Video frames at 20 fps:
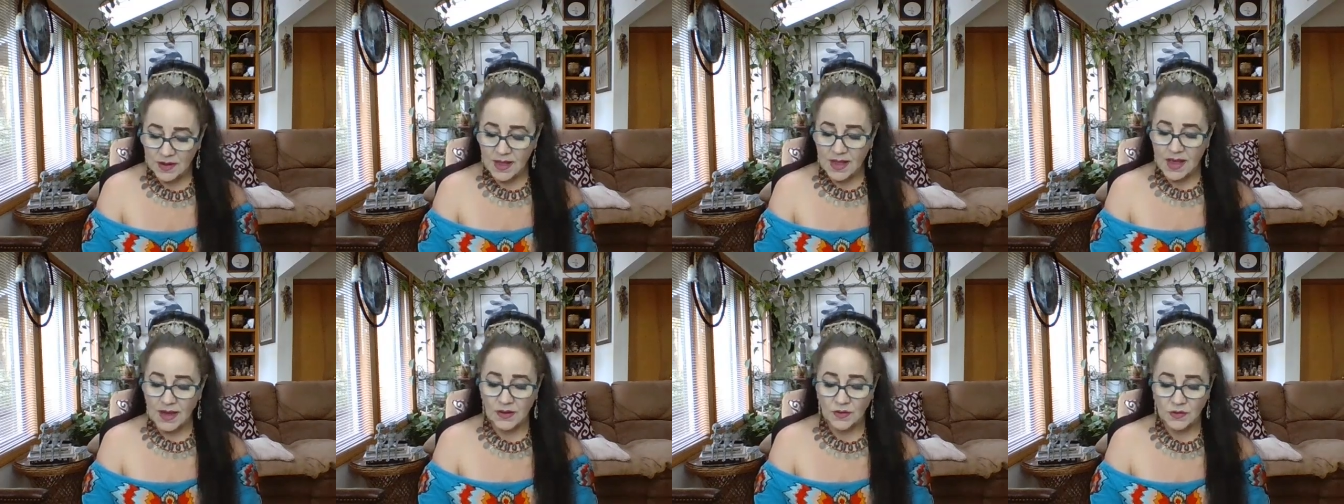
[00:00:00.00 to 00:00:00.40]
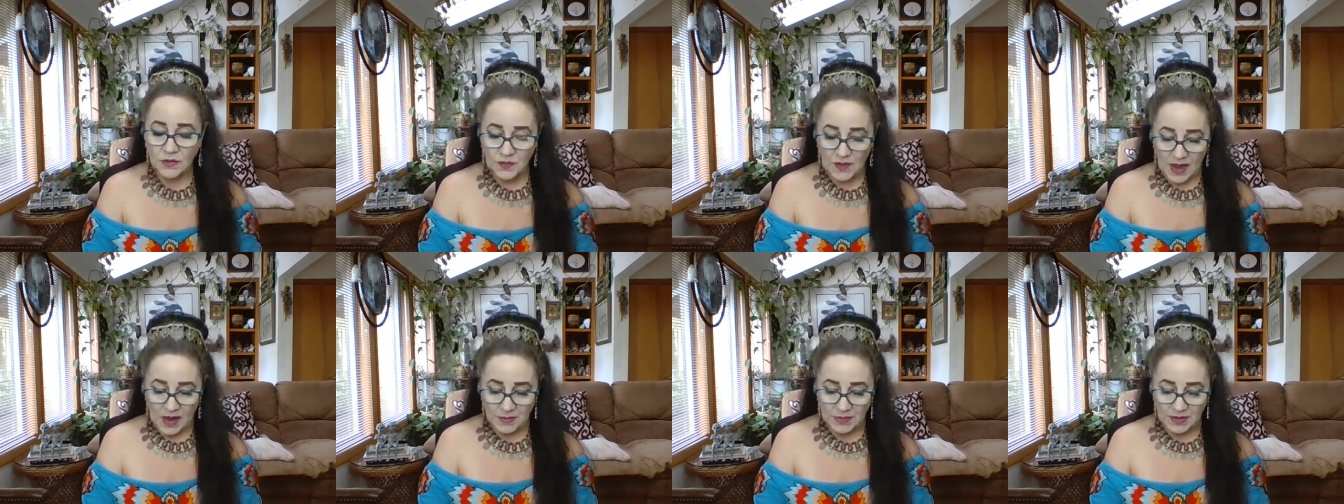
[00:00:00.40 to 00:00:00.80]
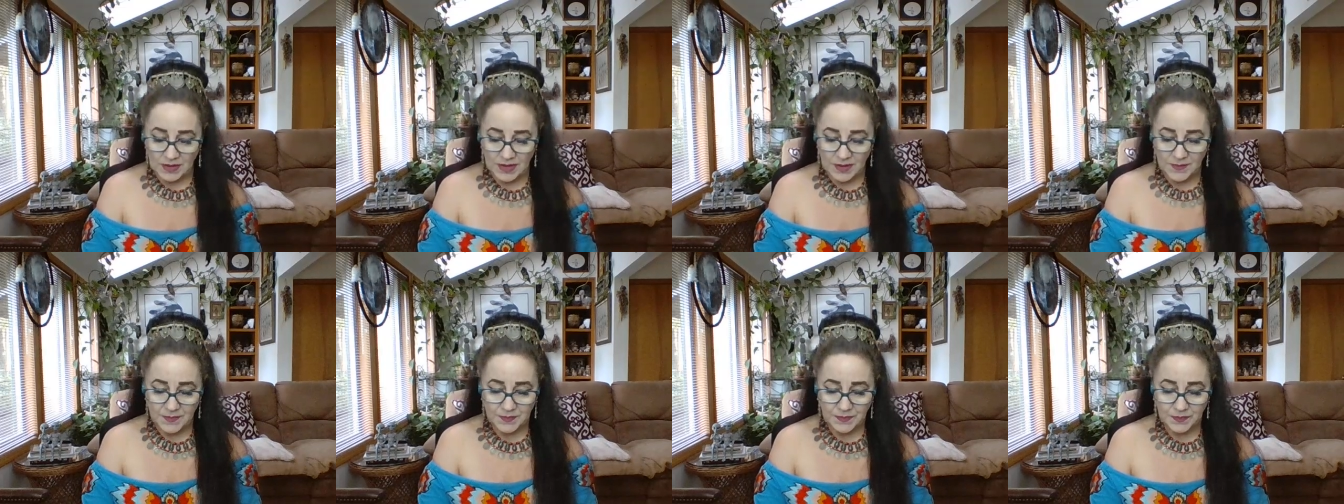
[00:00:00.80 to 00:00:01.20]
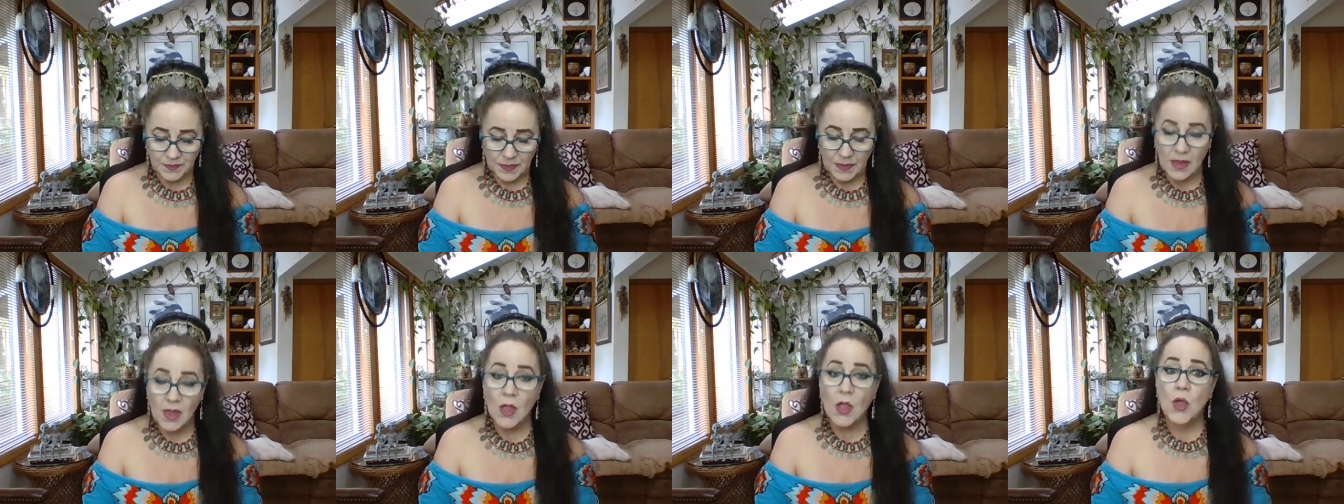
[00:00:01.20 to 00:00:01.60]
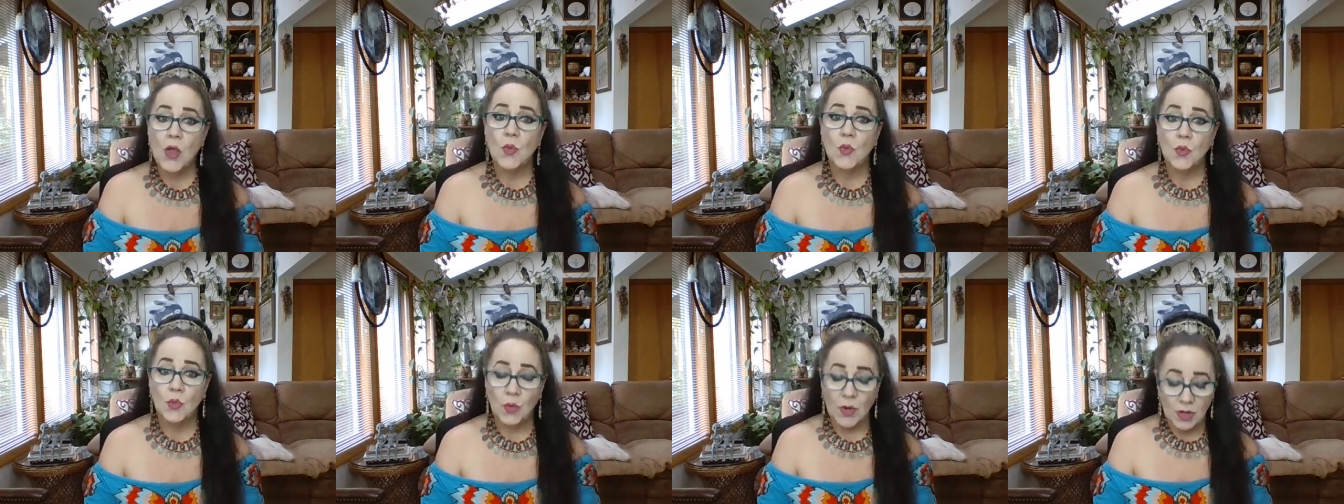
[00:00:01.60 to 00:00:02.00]
and his family.
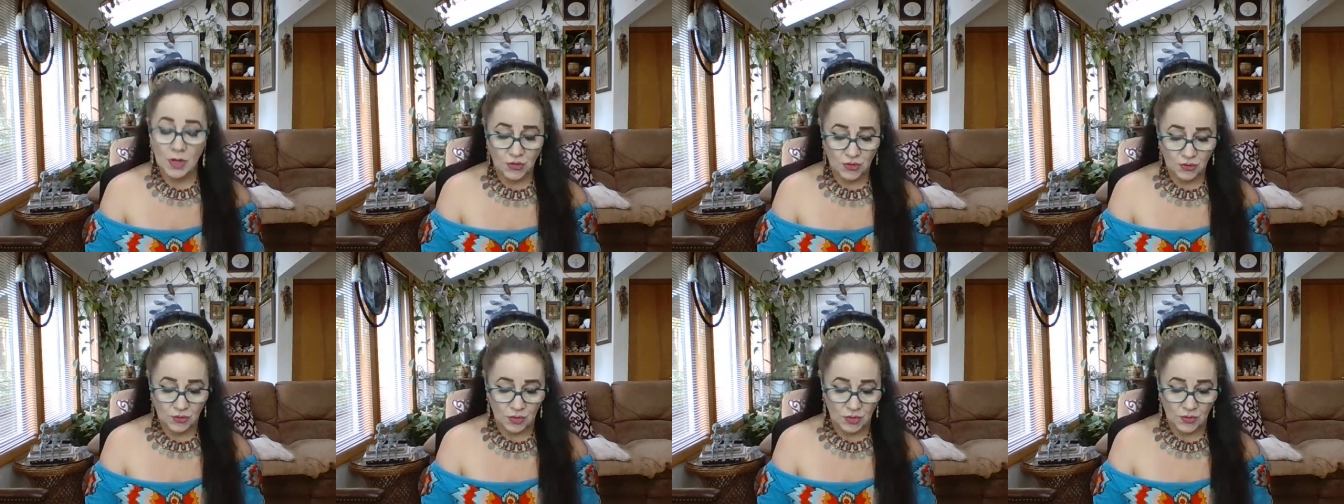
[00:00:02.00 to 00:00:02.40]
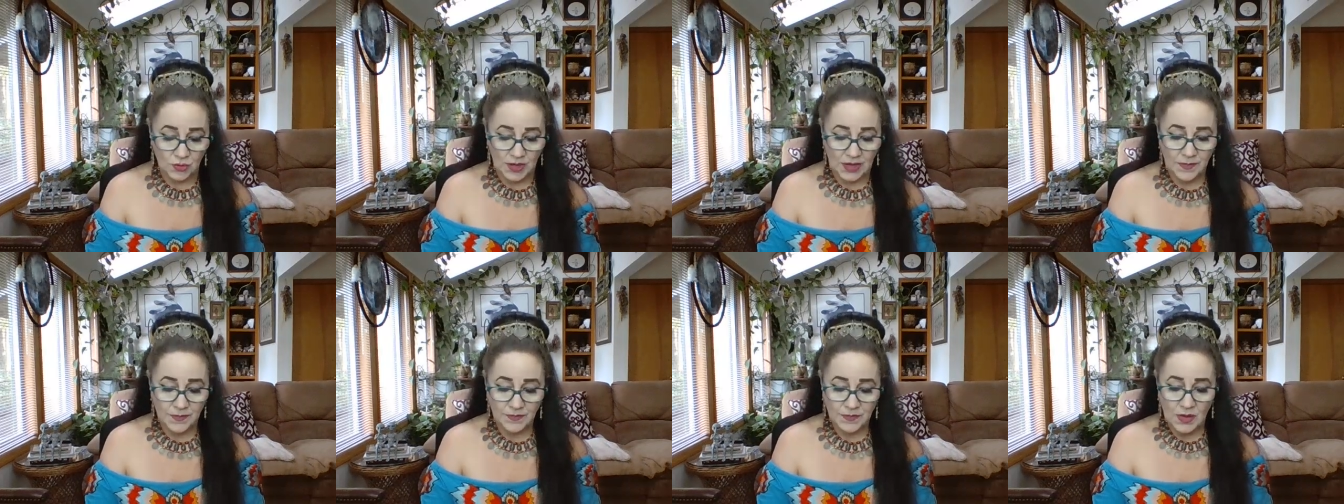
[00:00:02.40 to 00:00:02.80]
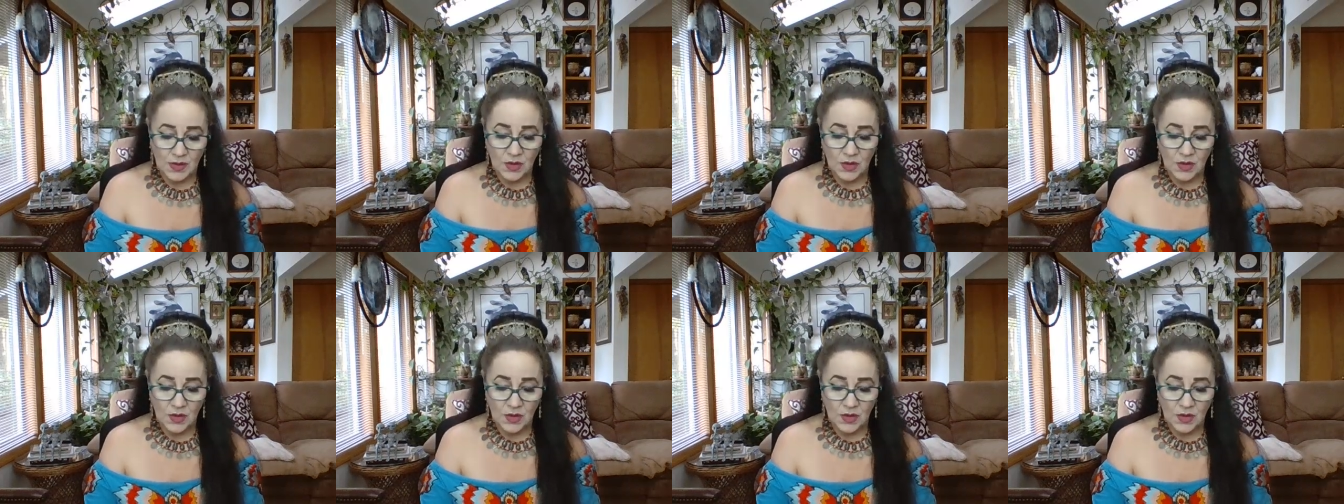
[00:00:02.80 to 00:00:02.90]
Real jewelry